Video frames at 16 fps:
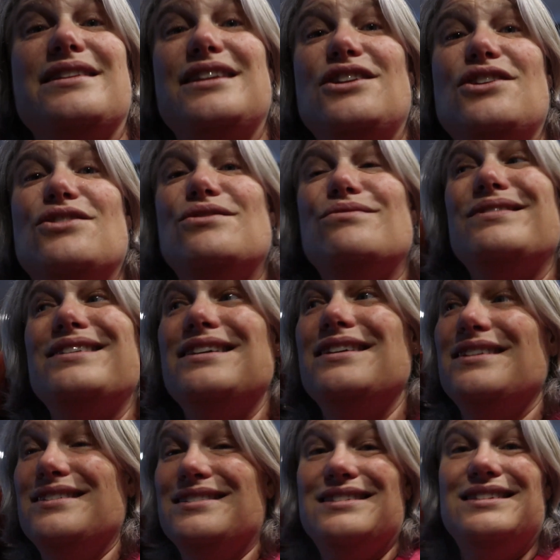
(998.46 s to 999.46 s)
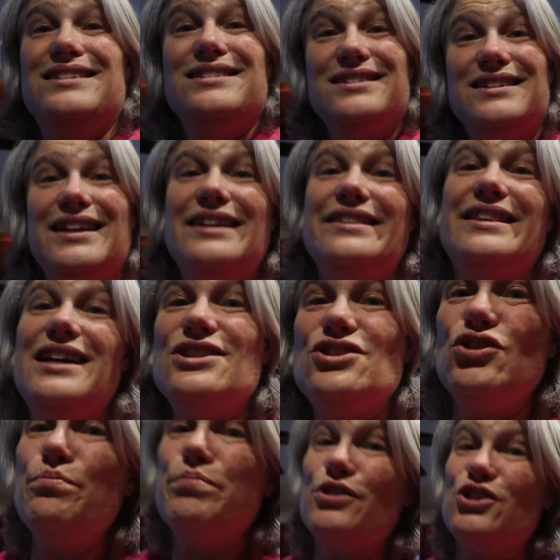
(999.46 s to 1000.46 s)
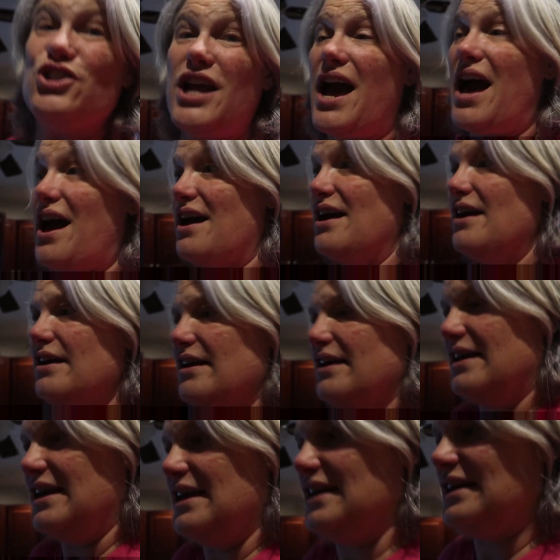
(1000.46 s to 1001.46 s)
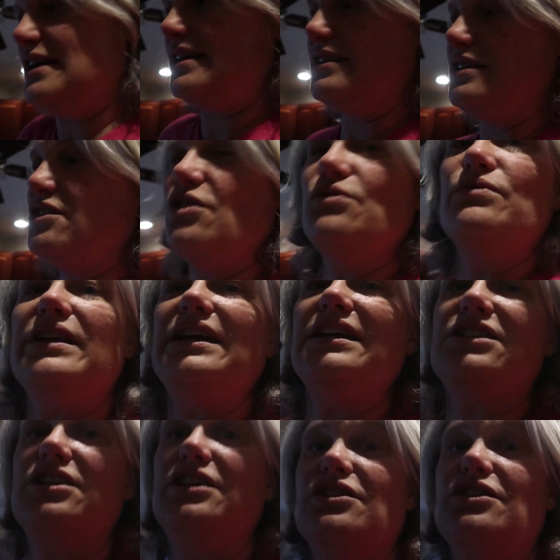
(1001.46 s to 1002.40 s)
you know, hit that super chat and donate to